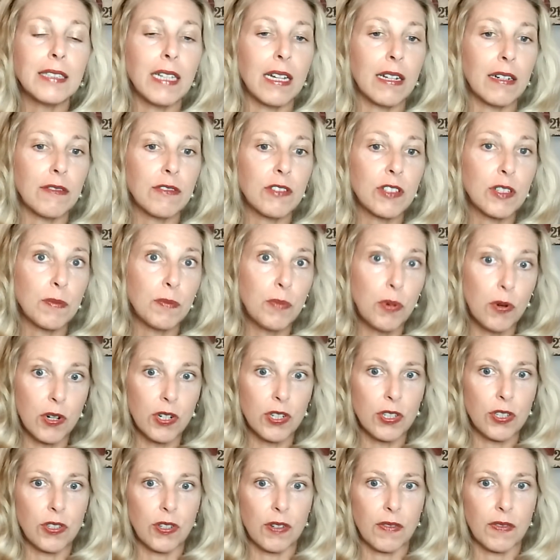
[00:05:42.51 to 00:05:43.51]
out of
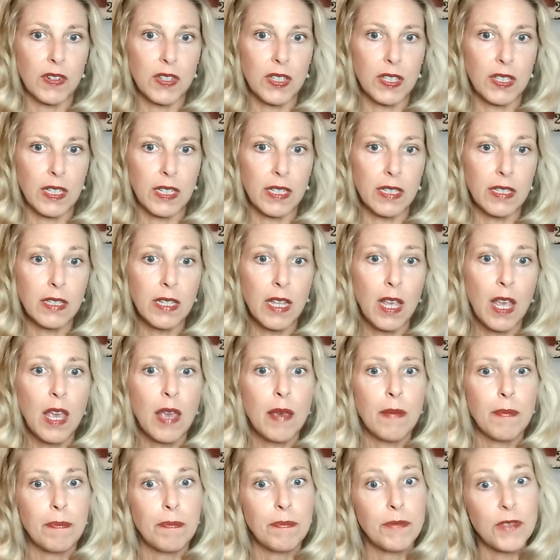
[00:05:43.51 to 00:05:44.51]
support services
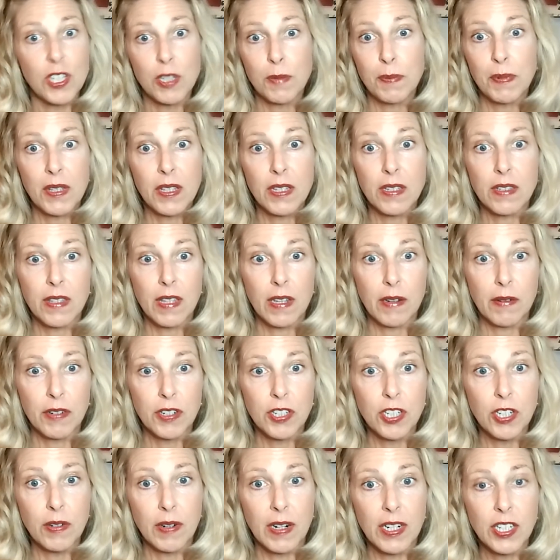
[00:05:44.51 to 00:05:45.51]
just because they were
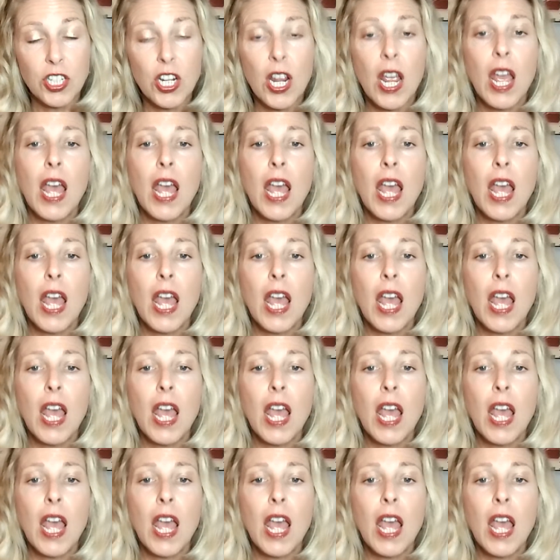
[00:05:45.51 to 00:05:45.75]
Jewish.